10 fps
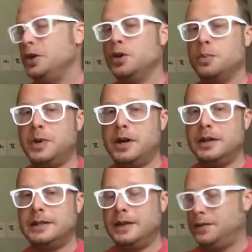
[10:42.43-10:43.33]
your
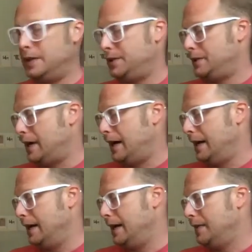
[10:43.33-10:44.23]
parents have to
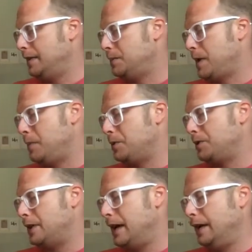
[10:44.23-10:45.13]
sign this paper
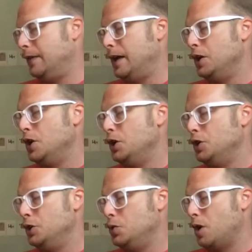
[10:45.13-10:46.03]
saying that
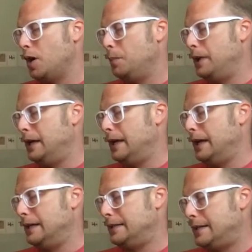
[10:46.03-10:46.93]
you are being
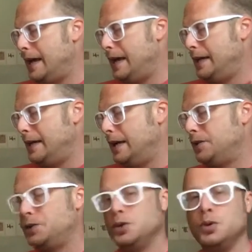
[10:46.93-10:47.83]
a Say Yes
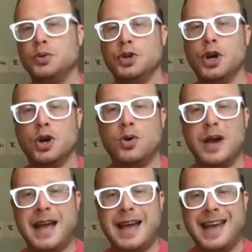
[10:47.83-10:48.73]
to No
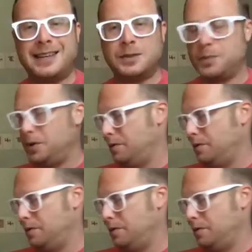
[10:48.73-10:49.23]
expert